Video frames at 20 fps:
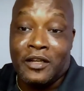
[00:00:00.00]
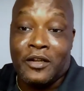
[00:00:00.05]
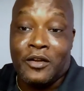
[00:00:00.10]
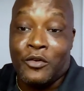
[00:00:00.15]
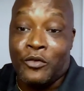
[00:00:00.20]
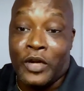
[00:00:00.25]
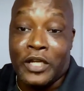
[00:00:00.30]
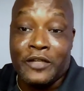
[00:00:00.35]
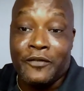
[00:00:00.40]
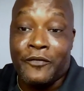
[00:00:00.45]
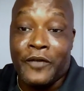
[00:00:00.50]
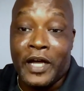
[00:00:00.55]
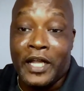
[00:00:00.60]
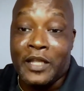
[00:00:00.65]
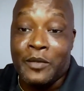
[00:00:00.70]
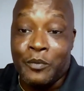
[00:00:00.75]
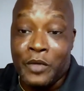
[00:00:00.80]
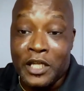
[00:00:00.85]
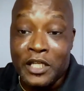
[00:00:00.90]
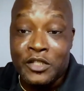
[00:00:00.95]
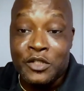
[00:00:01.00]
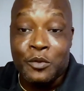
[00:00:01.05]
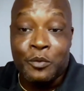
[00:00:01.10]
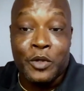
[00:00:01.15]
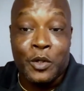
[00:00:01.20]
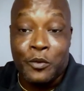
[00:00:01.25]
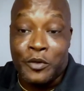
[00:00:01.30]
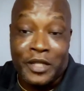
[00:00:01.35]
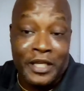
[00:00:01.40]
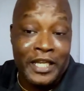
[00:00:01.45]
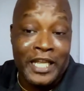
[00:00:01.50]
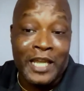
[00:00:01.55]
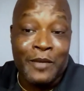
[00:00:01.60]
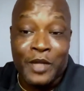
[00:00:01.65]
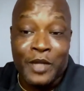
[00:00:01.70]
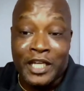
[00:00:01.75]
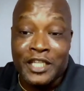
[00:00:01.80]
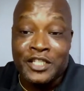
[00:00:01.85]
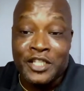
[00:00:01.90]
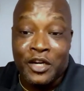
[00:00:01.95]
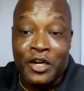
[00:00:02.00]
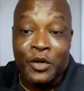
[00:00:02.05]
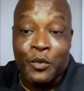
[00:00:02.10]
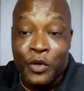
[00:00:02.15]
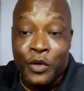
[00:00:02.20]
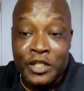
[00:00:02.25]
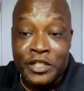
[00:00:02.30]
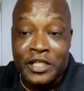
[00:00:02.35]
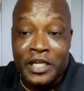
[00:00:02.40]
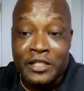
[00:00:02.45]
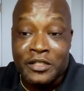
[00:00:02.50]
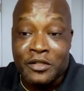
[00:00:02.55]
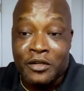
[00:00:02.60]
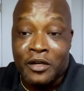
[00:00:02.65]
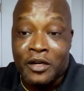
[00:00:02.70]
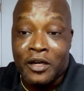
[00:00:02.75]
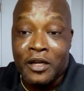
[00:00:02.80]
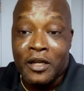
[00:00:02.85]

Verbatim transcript: great to finally meet you, but with a name like Derek Winchester,